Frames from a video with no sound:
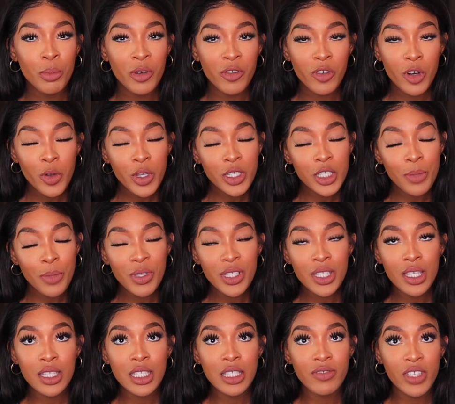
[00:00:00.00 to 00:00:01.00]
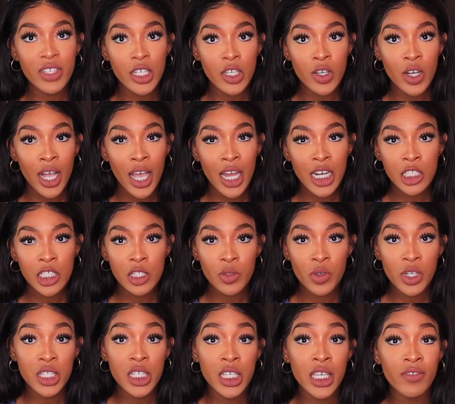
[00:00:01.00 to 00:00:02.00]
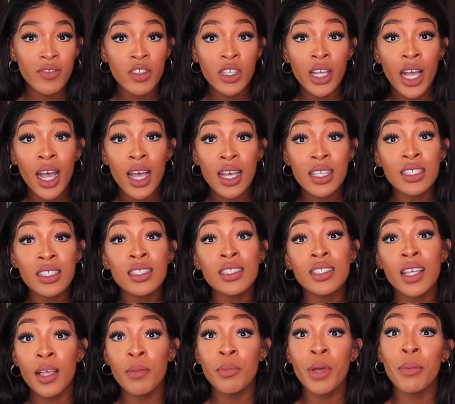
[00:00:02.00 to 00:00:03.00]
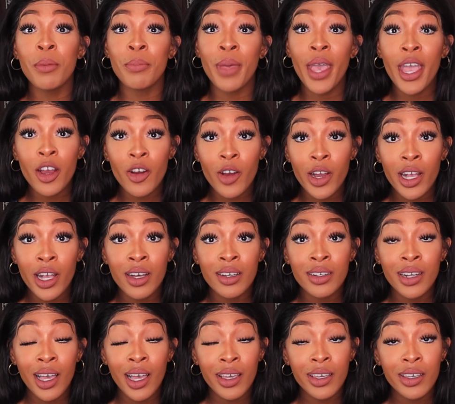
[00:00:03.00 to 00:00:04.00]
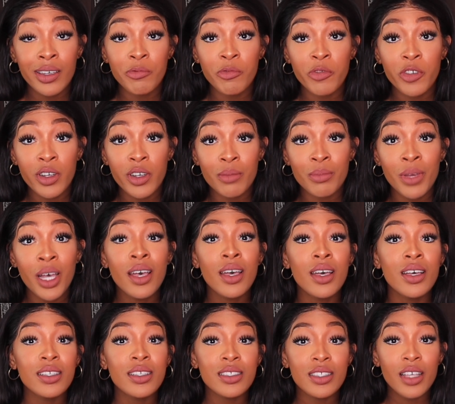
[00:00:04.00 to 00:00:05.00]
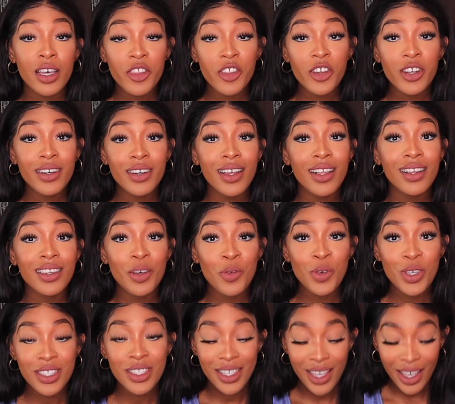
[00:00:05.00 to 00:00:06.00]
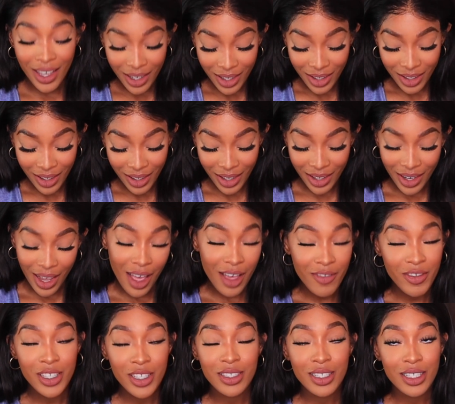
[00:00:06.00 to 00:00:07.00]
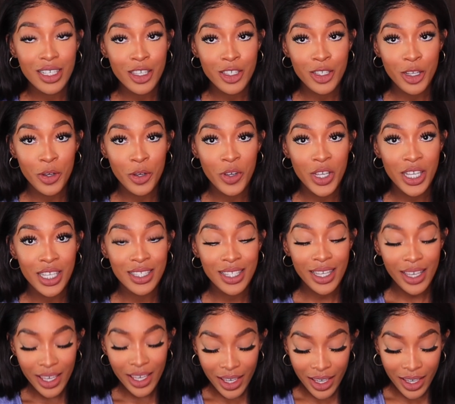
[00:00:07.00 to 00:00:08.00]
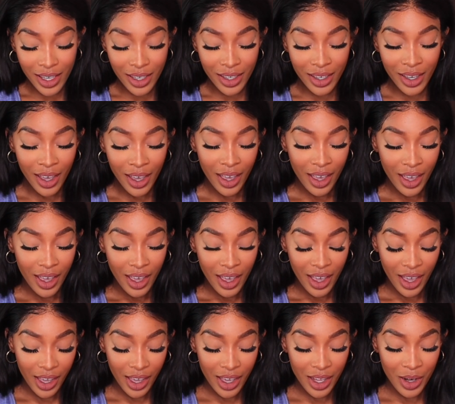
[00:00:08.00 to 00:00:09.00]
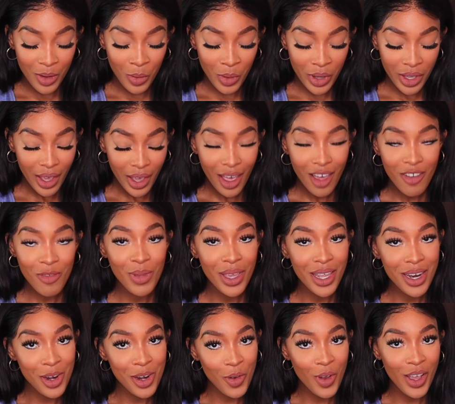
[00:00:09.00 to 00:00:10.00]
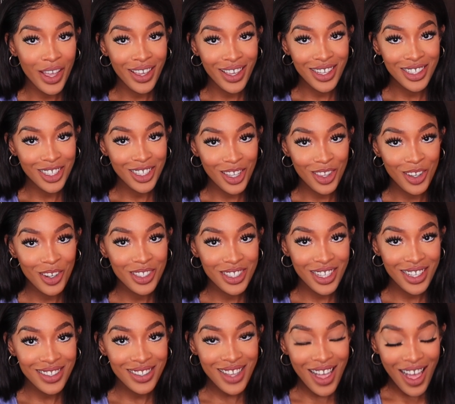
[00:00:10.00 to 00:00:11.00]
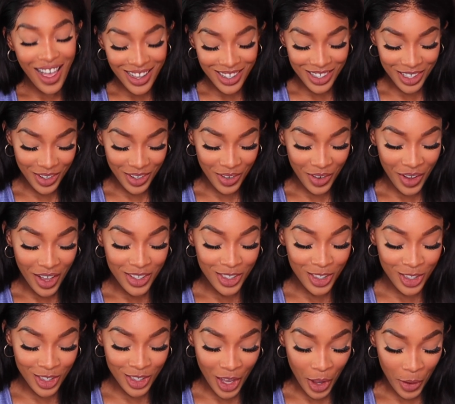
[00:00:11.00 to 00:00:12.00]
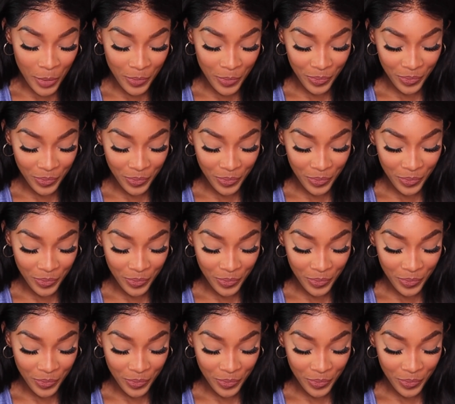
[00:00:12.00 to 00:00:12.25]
before we jump into this video, I kind of just wanted to give you guys some background. I am from Southern Louisiana, and obviously so is he, and we have been knowing each other since high school. So